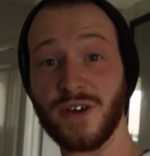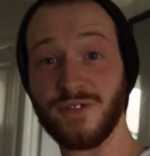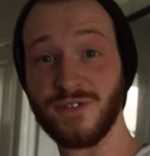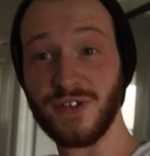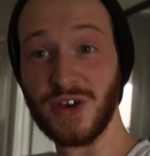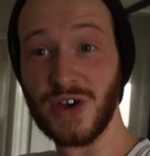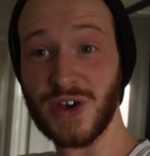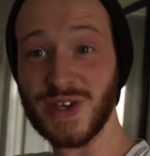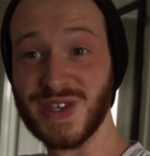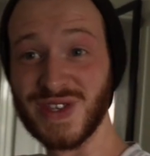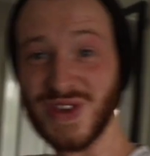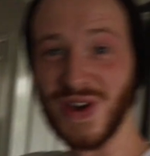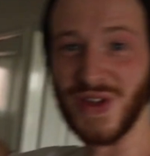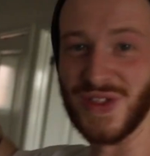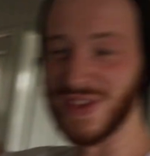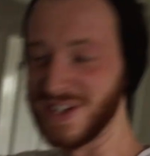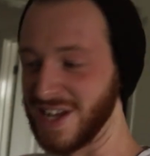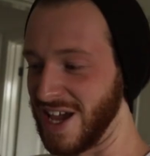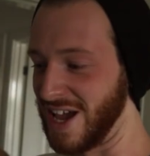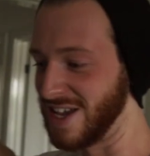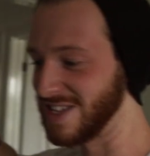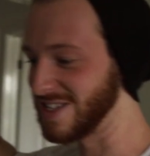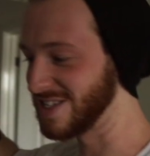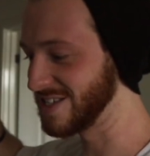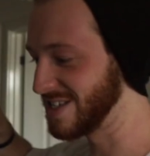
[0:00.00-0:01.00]
When I first got the
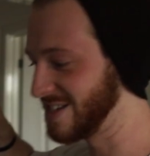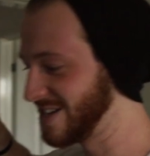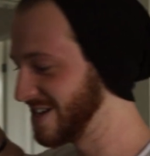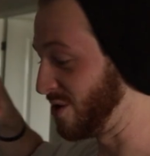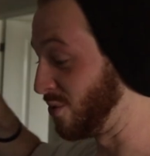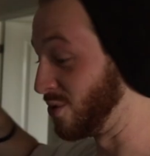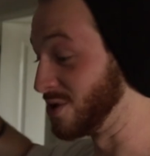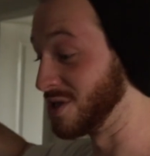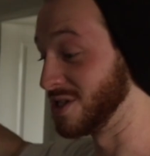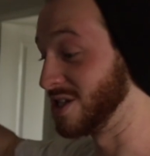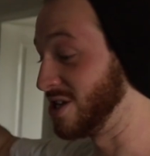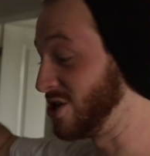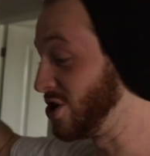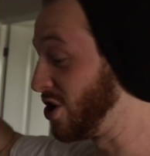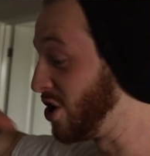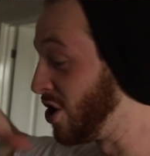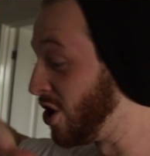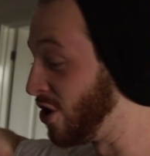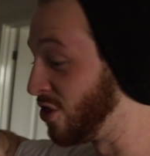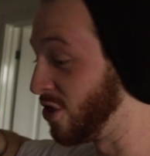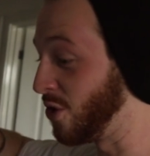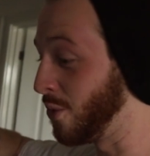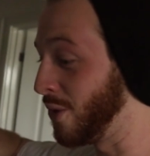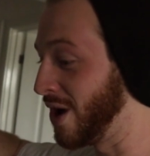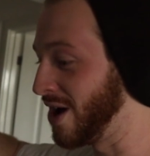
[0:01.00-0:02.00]
desk, it was the
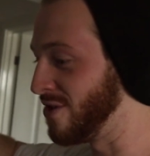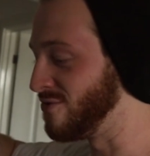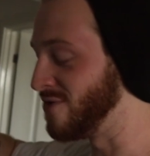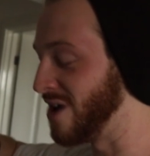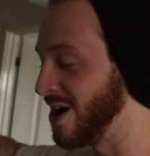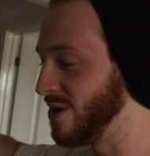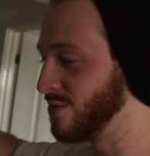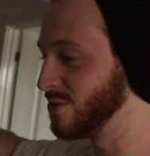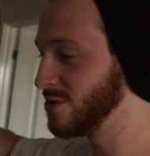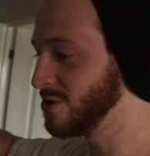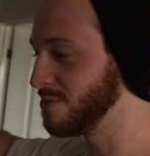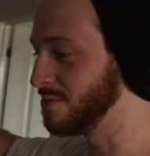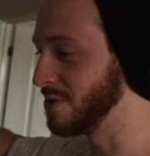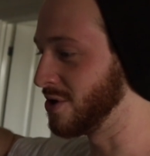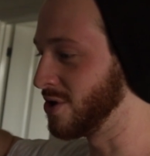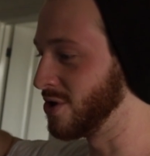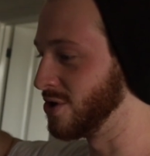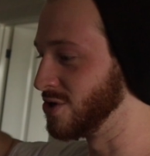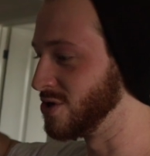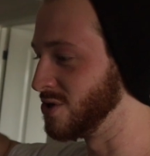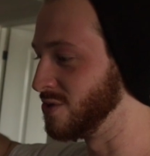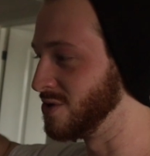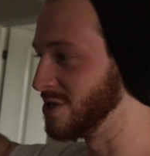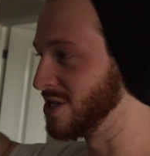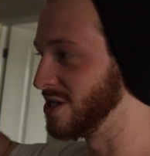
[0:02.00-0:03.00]
other way round
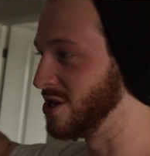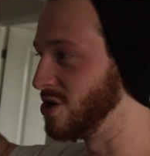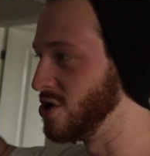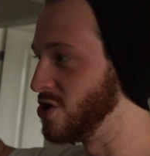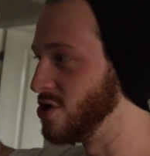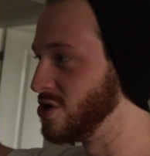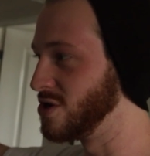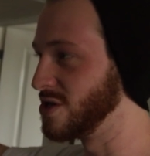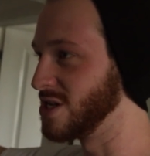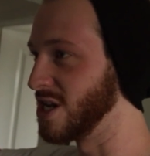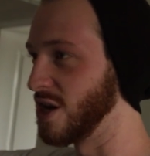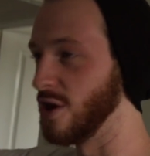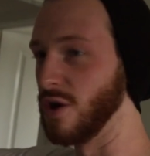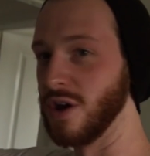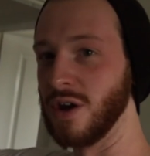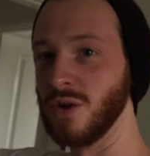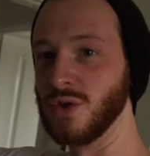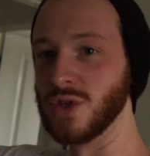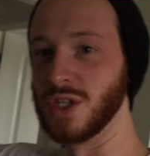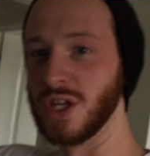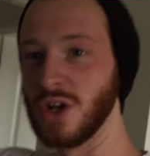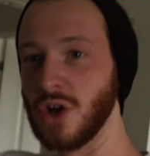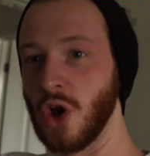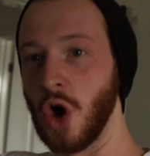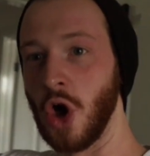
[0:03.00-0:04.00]
because it was in an it
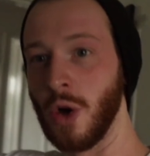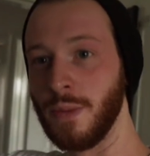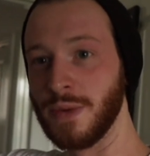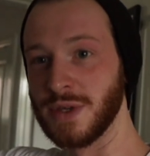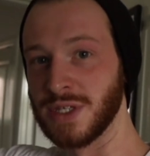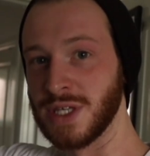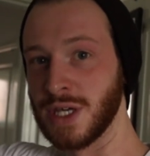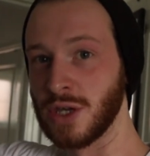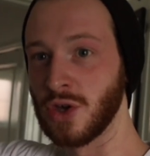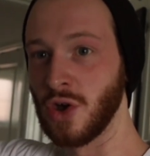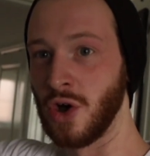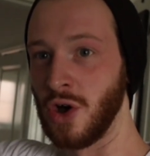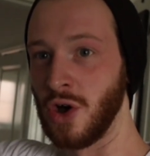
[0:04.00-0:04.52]
was in an opposite